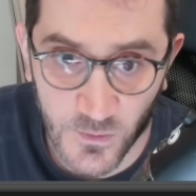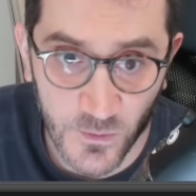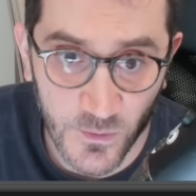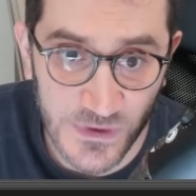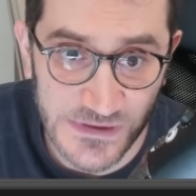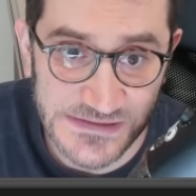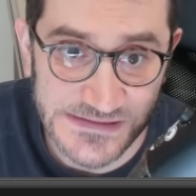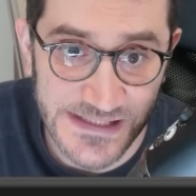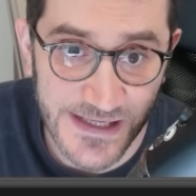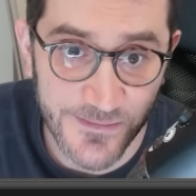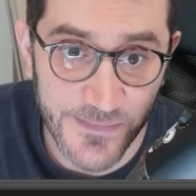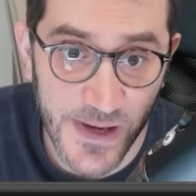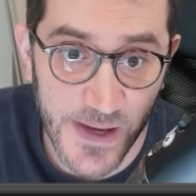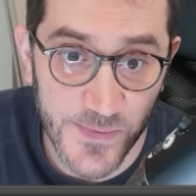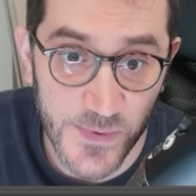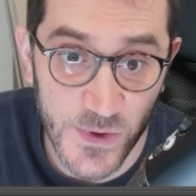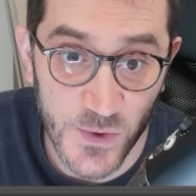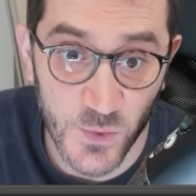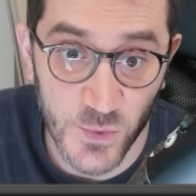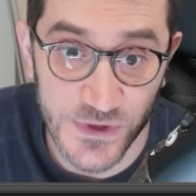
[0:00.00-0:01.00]
Once I'm
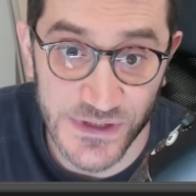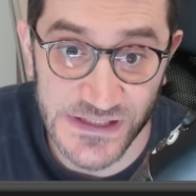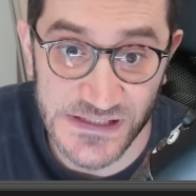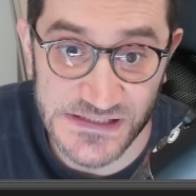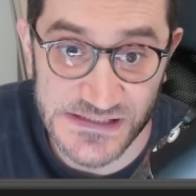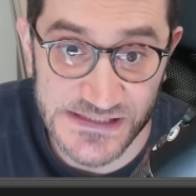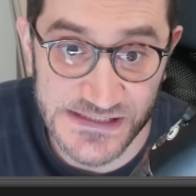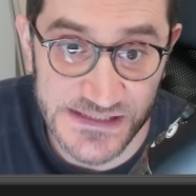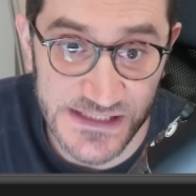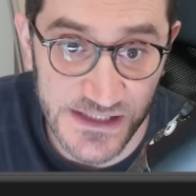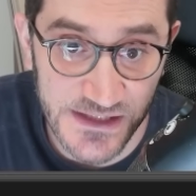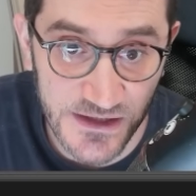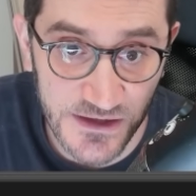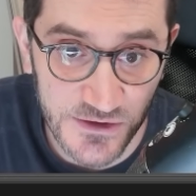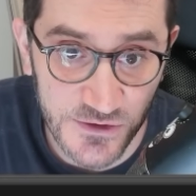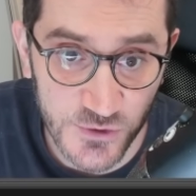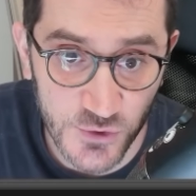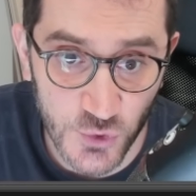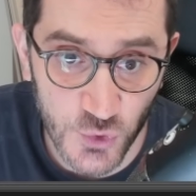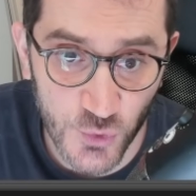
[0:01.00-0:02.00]
happy with a
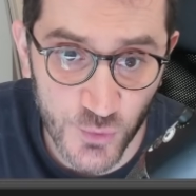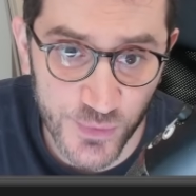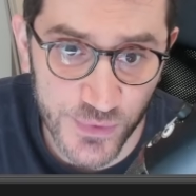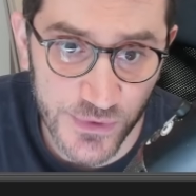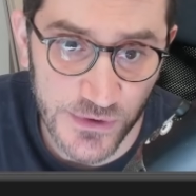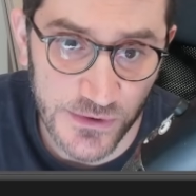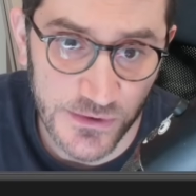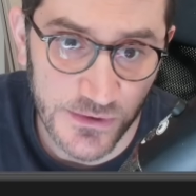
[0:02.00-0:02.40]
single group,